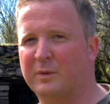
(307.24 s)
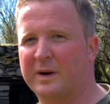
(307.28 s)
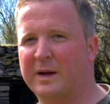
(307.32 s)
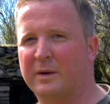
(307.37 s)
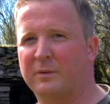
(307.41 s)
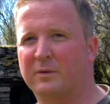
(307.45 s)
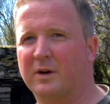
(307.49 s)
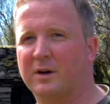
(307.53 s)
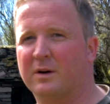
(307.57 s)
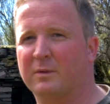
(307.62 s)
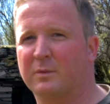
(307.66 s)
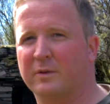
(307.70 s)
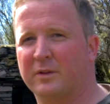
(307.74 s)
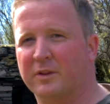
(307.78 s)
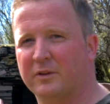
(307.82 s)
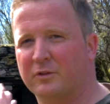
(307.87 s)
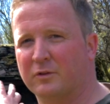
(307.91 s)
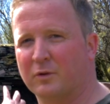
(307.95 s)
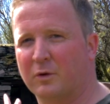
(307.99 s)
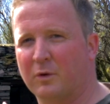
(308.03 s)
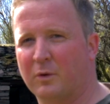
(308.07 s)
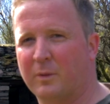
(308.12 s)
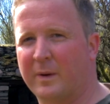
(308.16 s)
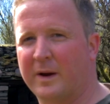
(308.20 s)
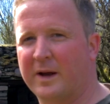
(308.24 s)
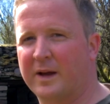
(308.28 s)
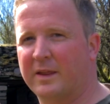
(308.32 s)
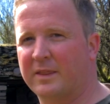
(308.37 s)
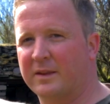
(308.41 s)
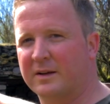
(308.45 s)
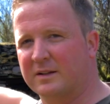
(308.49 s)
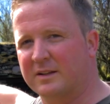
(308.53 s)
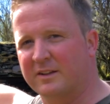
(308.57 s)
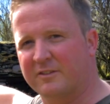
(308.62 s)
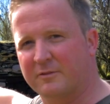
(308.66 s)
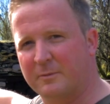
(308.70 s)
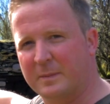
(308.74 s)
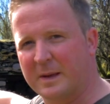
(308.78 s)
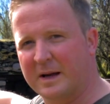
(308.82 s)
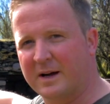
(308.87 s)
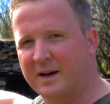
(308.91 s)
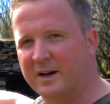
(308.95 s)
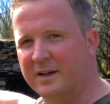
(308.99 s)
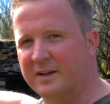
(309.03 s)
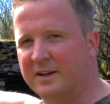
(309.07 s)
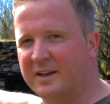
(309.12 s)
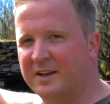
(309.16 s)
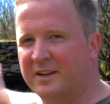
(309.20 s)
round hut with a doorway and the cliff
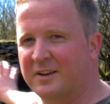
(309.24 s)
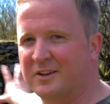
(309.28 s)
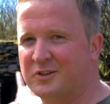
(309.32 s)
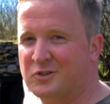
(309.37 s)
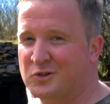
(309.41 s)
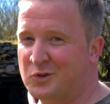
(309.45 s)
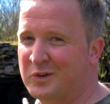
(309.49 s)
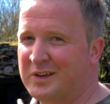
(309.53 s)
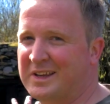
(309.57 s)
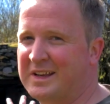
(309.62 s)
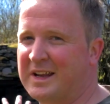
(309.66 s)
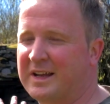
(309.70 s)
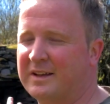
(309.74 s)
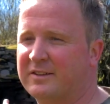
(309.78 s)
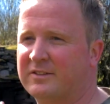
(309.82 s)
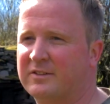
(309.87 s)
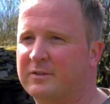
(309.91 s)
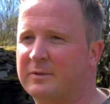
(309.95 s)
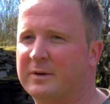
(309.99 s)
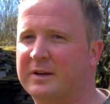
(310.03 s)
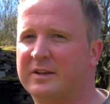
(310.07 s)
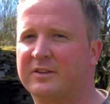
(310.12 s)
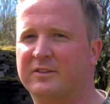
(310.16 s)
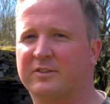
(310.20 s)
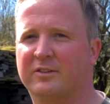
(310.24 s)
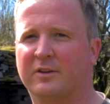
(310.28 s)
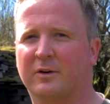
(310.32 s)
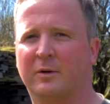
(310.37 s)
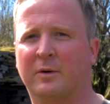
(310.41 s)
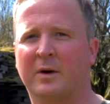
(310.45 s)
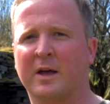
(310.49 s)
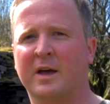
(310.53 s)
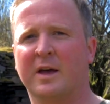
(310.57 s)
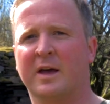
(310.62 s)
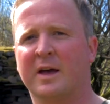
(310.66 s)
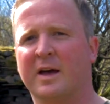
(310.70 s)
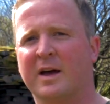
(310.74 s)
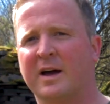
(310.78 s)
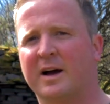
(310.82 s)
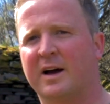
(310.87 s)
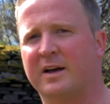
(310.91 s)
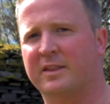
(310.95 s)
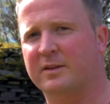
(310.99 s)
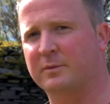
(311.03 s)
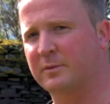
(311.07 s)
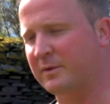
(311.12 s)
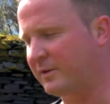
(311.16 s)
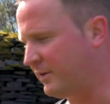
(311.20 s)
behind it and a tree next to it. So
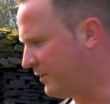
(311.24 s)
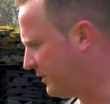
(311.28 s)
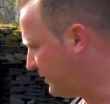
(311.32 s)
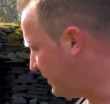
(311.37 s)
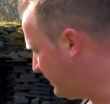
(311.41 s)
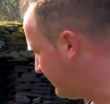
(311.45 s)
I think we've got